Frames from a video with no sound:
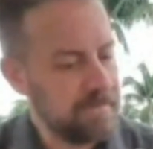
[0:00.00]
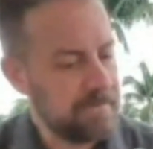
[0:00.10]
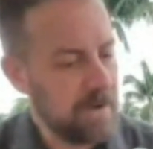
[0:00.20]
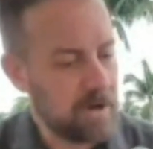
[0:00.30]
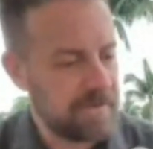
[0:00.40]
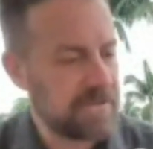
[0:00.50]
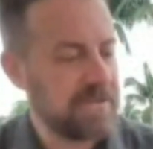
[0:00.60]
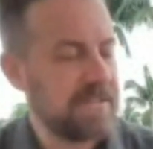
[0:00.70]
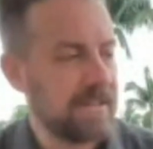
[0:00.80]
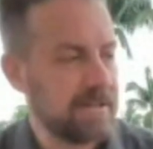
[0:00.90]
artificial
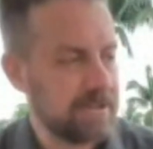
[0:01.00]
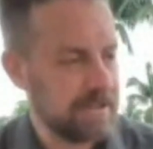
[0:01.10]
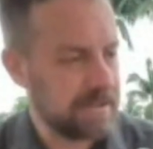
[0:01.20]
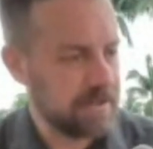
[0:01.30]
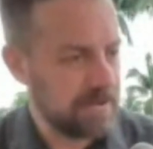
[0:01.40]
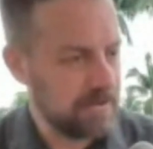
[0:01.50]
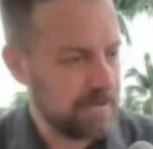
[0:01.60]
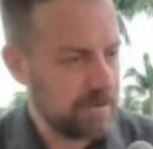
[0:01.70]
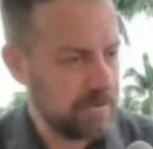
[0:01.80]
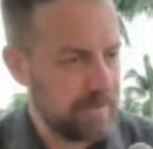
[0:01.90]
intelligence
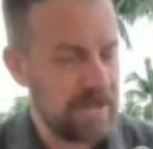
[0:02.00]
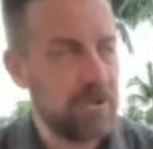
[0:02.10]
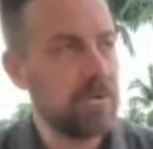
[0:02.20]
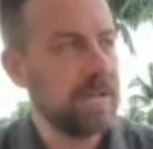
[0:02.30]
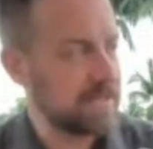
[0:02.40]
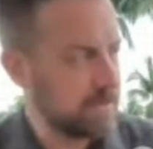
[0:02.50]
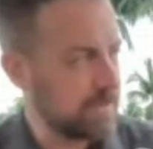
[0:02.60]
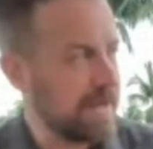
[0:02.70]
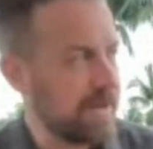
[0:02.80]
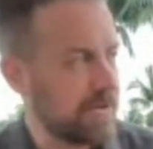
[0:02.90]
being utilized with
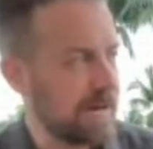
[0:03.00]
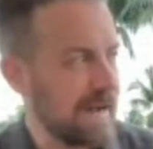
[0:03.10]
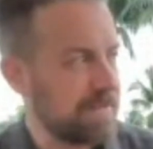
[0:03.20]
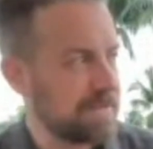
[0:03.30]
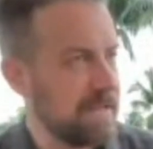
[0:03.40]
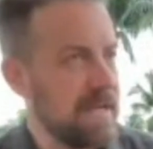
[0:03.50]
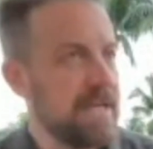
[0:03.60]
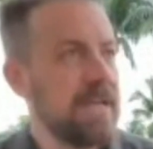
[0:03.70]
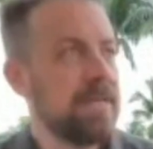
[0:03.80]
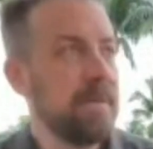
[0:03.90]
radiographs.
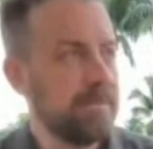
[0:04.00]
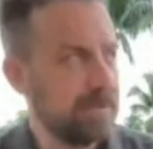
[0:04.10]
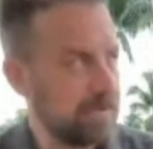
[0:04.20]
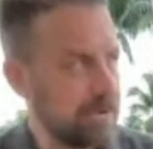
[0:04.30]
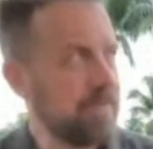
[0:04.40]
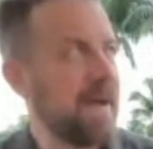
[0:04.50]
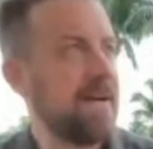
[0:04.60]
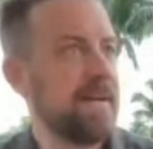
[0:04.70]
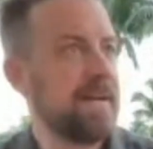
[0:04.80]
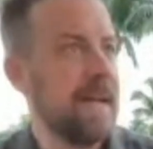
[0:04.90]
People have heard
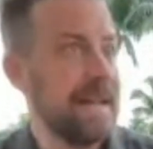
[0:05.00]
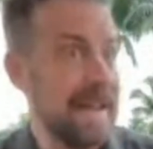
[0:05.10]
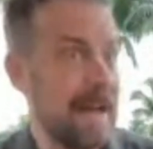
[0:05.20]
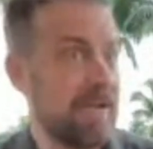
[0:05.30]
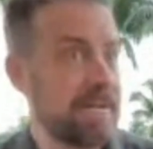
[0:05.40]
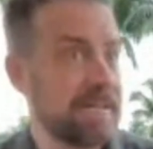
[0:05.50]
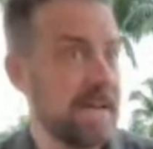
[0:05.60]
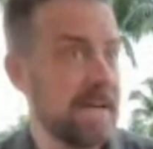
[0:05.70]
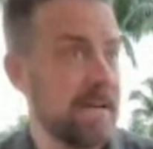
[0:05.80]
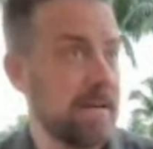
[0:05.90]
about it, and now it's
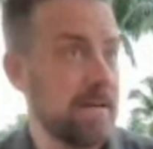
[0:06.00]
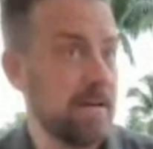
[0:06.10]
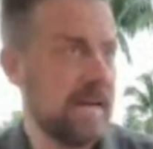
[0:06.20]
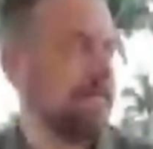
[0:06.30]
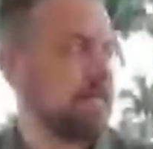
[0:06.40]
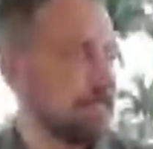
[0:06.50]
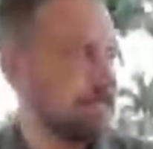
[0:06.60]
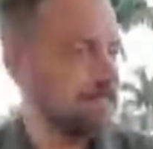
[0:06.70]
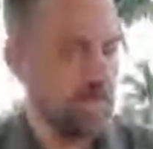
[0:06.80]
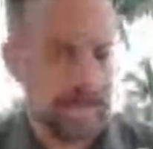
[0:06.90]
like, okay,
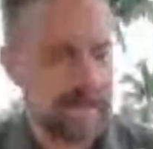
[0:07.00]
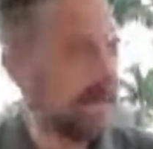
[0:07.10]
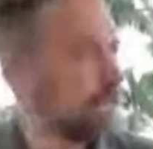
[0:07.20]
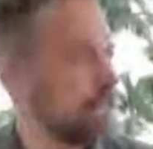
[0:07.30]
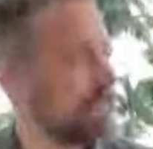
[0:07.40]
we need it.